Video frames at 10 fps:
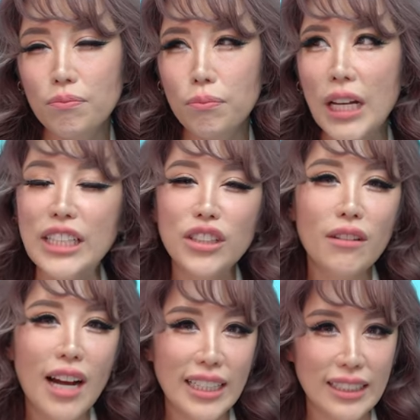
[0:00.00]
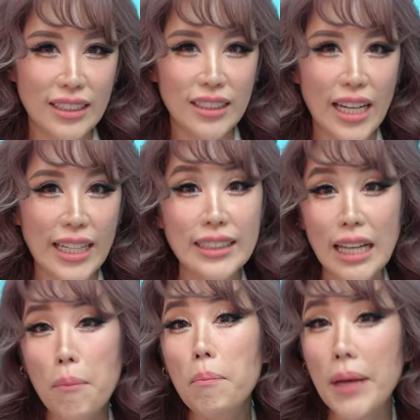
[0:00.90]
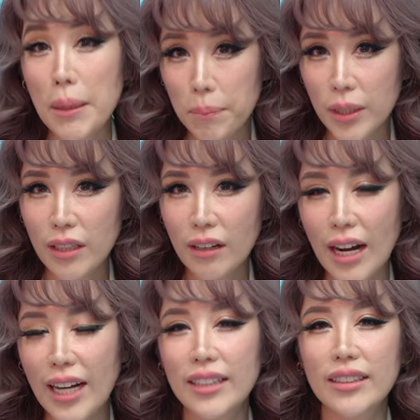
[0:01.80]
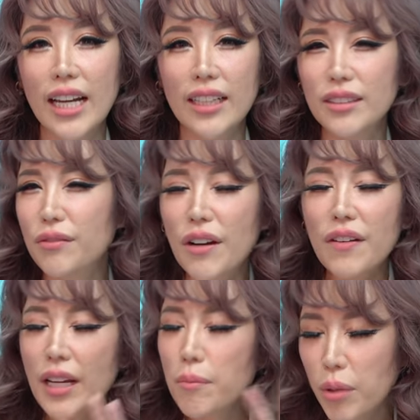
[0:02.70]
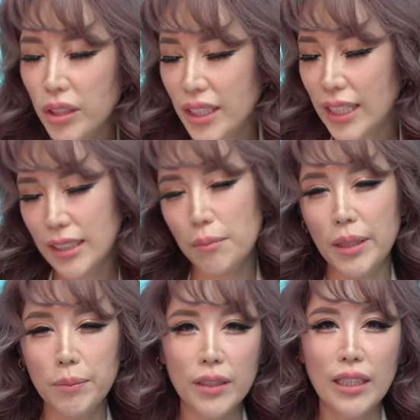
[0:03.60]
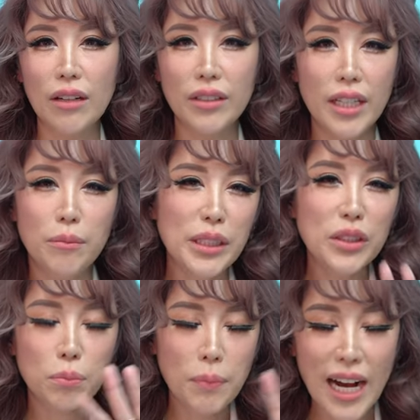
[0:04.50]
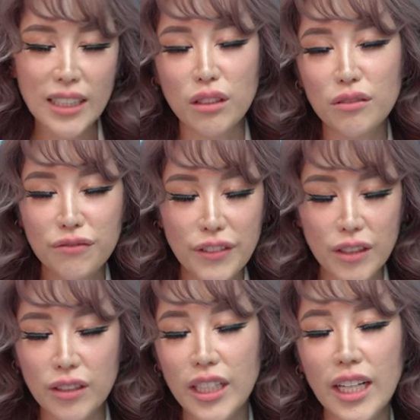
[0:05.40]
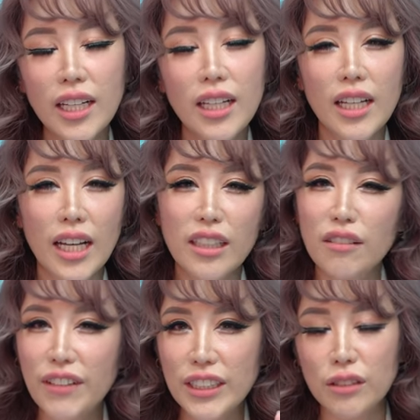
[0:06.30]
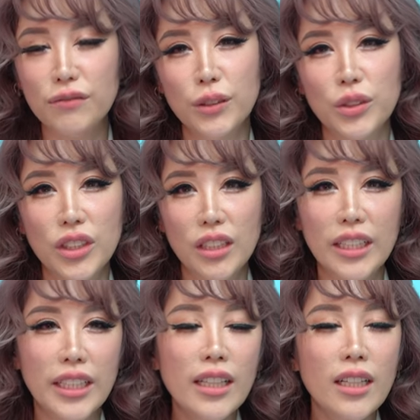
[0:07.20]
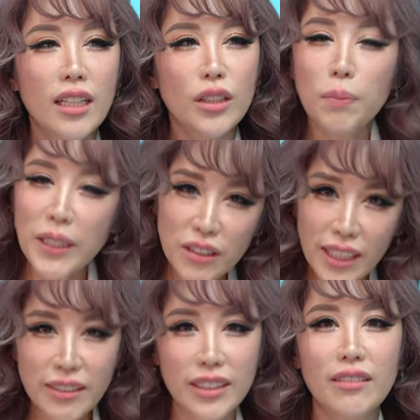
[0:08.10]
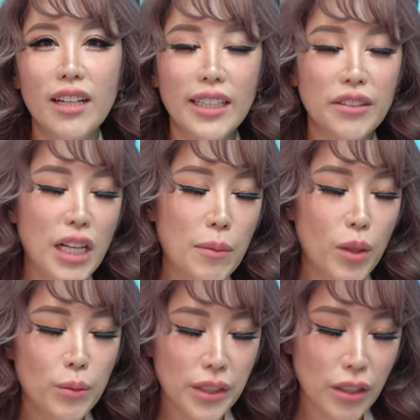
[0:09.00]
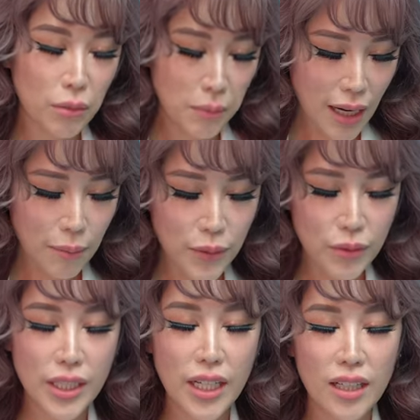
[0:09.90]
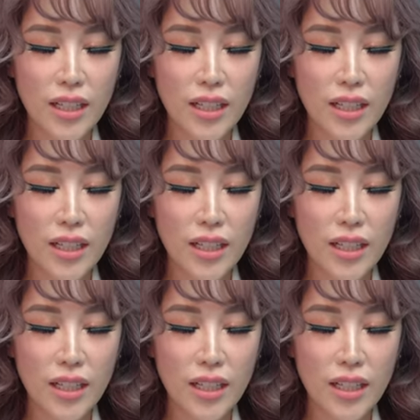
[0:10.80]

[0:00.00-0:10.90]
plagiarized in the exam paper, right? That is a very, very important exam paper, lah, okay? It means you pass or fail, okay? And it affects your future. And then you plagiarize already, right? Then you come home, you tell your mom, you say,